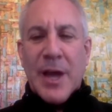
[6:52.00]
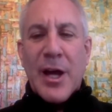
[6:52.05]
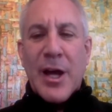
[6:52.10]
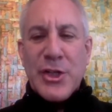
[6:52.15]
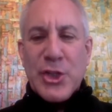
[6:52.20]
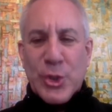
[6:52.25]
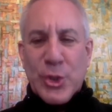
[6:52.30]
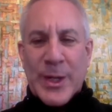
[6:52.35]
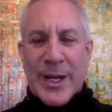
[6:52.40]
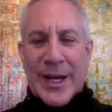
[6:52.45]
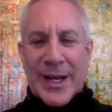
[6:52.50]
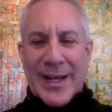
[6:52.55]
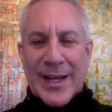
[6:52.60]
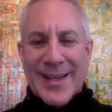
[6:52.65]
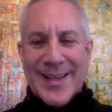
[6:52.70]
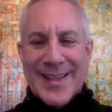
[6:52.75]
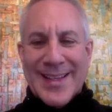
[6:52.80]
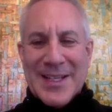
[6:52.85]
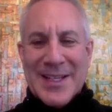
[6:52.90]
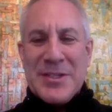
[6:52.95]
country
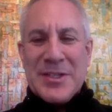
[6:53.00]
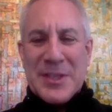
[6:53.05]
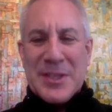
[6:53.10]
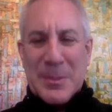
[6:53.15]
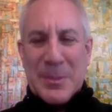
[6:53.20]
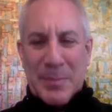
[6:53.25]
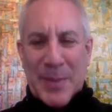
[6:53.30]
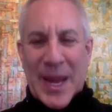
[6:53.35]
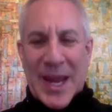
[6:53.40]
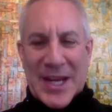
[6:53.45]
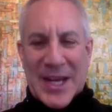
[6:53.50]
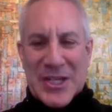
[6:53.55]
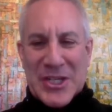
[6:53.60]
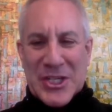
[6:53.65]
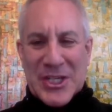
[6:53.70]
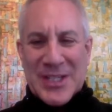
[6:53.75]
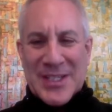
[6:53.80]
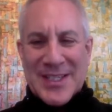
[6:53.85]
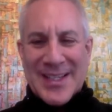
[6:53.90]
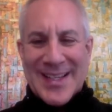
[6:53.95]
is the
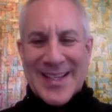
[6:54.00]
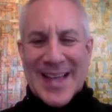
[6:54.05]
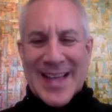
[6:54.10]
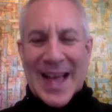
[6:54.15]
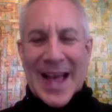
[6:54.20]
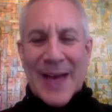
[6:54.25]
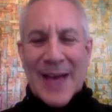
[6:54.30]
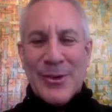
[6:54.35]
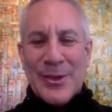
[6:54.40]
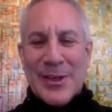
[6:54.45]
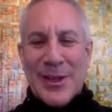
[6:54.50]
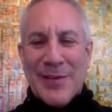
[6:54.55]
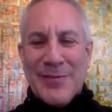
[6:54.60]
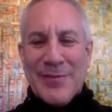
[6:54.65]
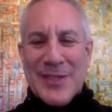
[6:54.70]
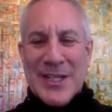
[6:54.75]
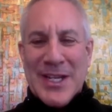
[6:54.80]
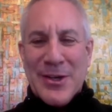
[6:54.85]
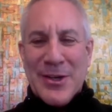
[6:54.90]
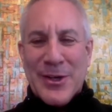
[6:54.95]
patient, I would love
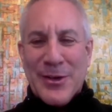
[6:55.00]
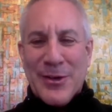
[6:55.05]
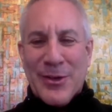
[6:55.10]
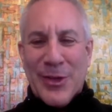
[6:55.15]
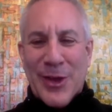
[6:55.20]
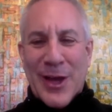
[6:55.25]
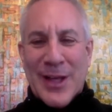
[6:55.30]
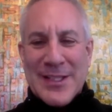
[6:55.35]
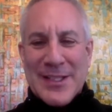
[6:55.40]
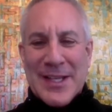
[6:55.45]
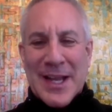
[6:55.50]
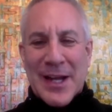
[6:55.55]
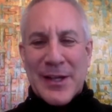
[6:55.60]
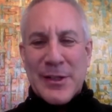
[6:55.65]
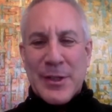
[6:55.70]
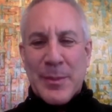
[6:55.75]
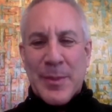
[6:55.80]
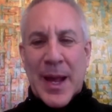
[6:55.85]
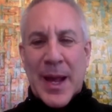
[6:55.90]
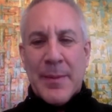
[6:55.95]
to hear your thoughts,
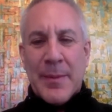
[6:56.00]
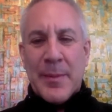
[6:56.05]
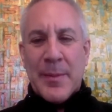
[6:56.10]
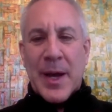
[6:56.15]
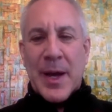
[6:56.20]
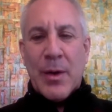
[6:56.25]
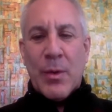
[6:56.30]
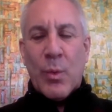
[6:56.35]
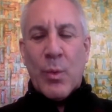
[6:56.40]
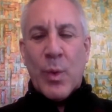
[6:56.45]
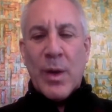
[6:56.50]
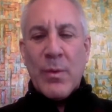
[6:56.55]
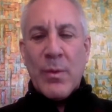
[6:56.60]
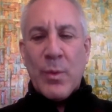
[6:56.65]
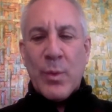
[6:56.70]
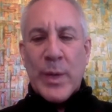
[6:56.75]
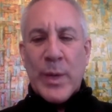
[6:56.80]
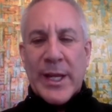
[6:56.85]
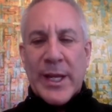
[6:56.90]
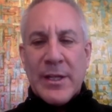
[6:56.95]
Dr. Bob, about what
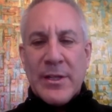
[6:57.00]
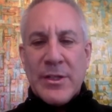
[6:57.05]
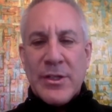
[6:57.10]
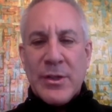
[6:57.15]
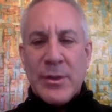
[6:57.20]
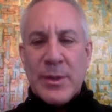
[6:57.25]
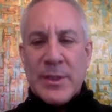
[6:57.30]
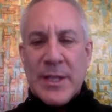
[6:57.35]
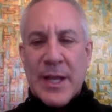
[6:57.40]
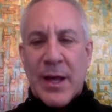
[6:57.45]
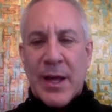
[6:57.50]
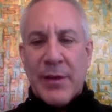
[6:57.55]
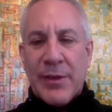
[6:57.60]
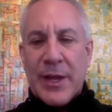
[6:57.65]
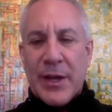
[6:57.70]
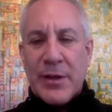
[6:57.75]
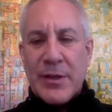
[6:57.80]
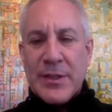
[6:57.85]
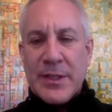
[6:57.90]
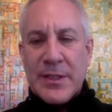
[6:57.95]
we can do as a
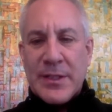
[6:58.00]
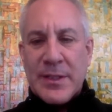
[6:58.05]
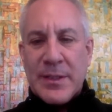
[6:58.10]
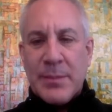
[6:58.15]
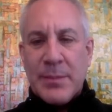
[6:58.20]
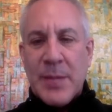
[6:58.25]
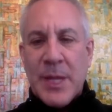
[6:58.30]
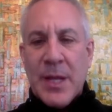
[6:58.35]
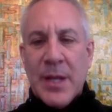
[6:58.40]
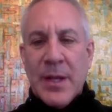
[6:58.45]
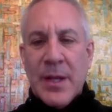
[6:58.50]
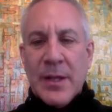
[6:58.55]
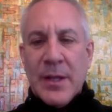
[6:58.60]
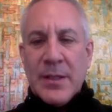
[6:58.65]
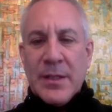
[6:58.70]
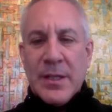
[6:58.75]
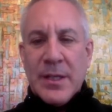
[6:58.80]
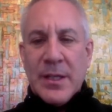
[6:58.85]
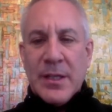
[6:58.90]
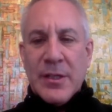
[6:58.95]
healthcare system
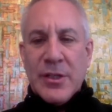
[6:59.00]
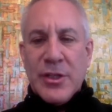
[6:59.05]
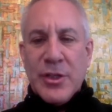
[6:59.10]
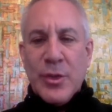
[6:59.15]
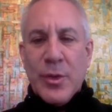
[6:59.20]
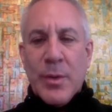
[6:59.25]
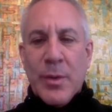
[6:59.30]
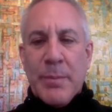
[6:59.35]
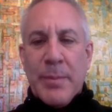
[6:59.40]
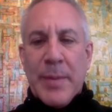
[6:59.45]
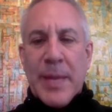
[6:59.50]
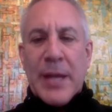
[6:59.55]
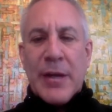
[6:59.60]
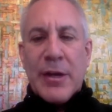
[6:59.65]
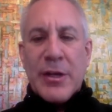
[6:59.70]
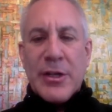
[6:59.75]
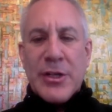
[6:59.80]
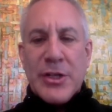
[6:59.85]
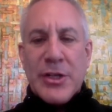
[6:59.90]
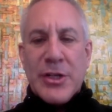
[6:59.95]
to do a
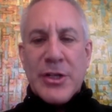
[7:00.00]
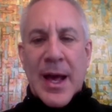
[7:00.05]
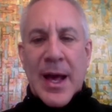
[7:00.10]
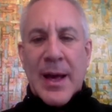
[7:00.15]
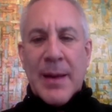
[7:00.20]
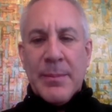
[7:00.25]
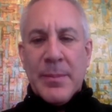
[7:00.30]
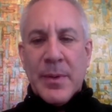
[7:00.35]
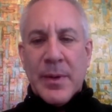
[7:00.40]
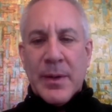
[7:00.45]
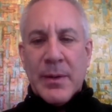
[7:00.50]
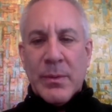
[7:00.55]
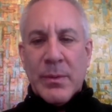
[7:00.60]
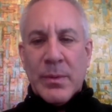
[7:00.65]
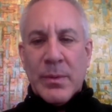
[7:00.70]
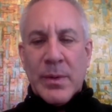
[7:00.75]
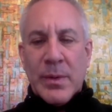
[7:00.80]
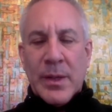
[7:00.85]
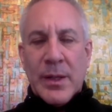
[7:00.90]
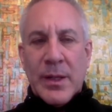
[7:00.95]
better job
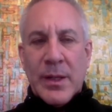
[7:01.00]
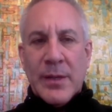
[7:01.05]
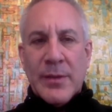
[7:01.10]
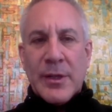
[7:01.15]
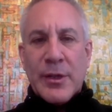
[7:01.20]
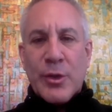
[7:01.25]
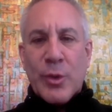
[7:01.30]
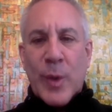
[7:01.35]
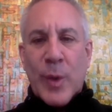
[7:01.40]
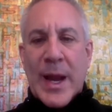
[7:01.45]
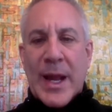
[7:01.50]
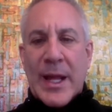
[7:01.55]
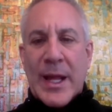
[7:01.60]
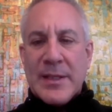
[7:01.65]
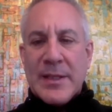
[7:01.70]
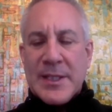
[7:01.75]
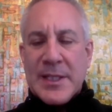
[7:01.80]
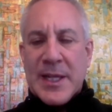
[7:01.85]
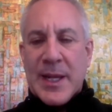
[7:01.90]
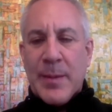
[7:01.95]
in the
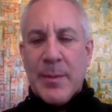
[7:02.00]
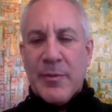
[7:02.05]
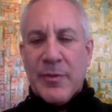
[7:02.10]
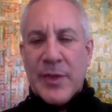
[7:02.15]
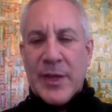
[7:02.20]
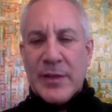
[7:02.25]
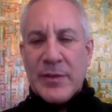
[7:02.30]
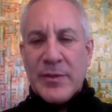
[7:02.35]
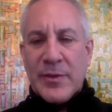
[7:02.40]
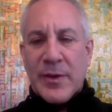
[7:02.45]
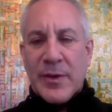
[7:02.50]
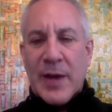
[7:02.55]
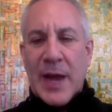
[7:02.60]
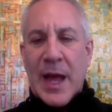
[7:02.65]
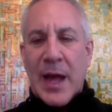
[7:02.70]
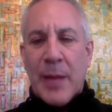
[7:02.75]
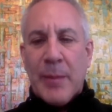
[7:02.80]
grand scheme of things for